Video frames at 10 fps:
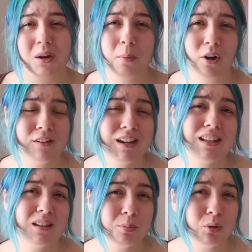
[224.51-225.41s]
and Amari
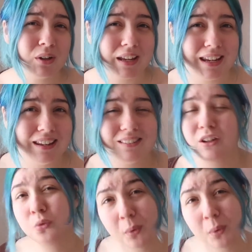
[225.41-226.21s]
in the book is